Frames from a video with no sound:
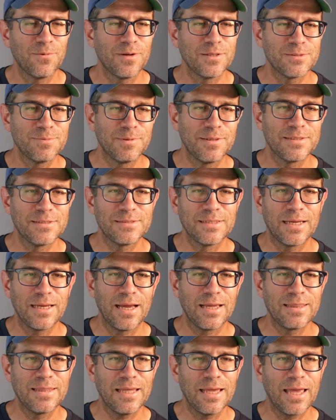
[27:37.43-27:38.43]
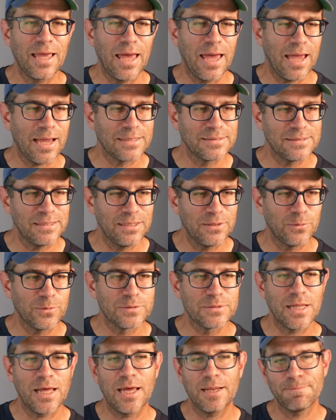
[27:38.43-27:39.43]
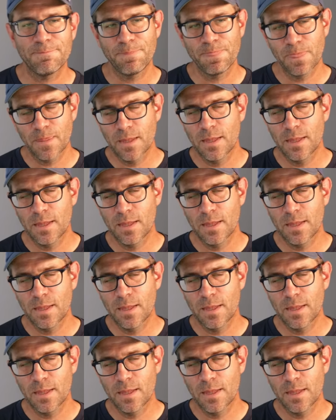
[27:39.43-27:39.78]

wants me to say, I think x equals that.